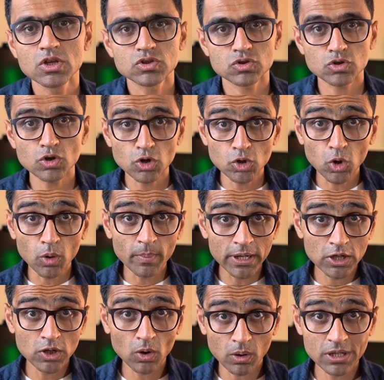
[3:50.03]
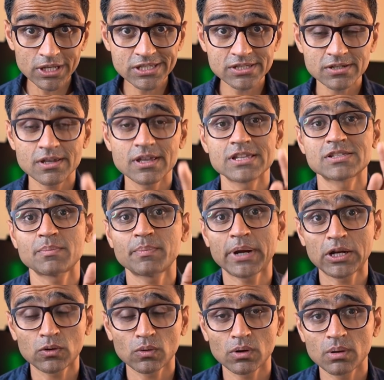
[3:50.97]
So your domain knowledge as a
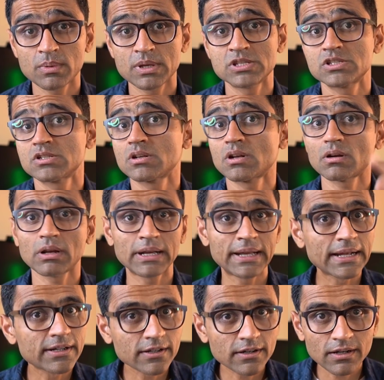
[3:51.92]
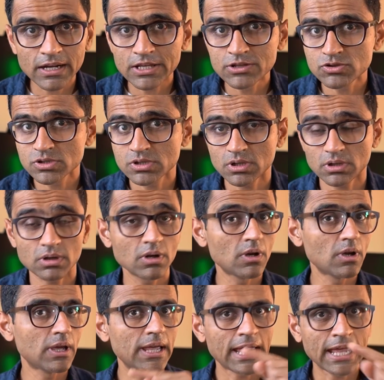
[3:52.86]
petroleum engineer, electrical engineer,
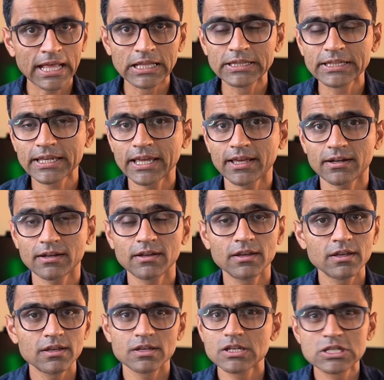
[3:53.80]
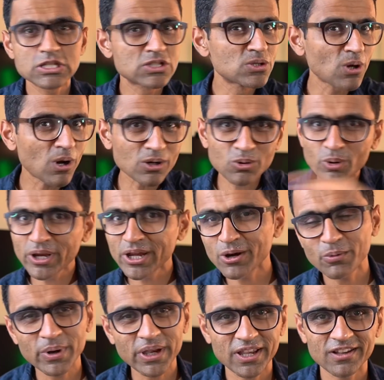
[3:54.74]
healthcare is not going
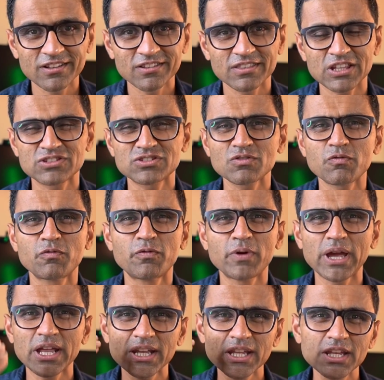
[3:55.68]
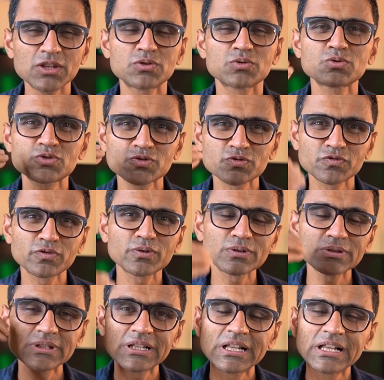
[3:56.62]
away. That's a very
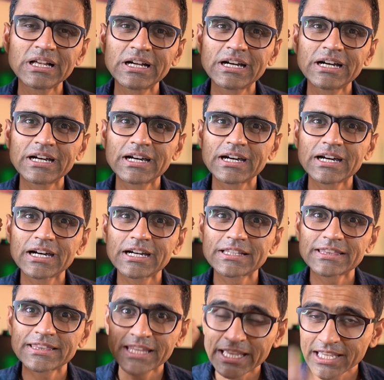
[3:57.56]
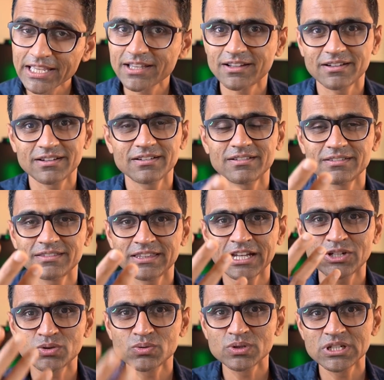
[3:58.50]
useful thing
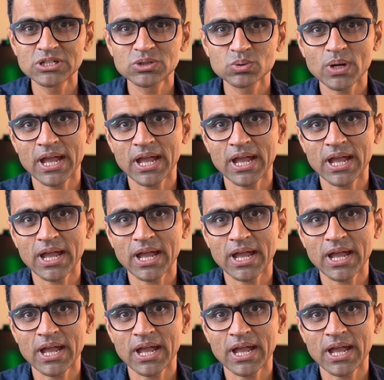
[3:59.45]
that you need to